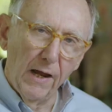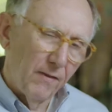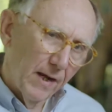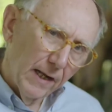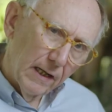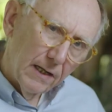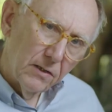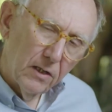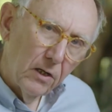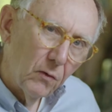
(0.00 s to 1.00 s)
And then I'd like
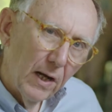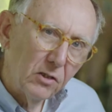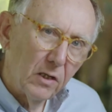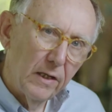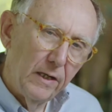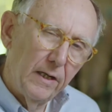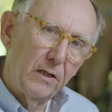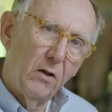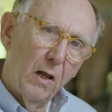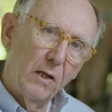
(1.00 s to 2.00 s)
to congratulate and
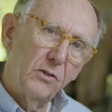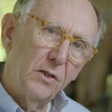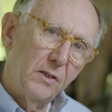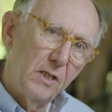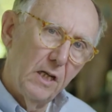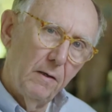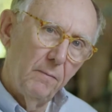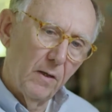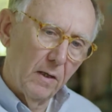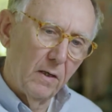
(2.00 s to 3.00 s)
acknowledge the
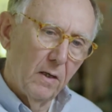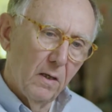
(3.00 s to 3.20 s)
team that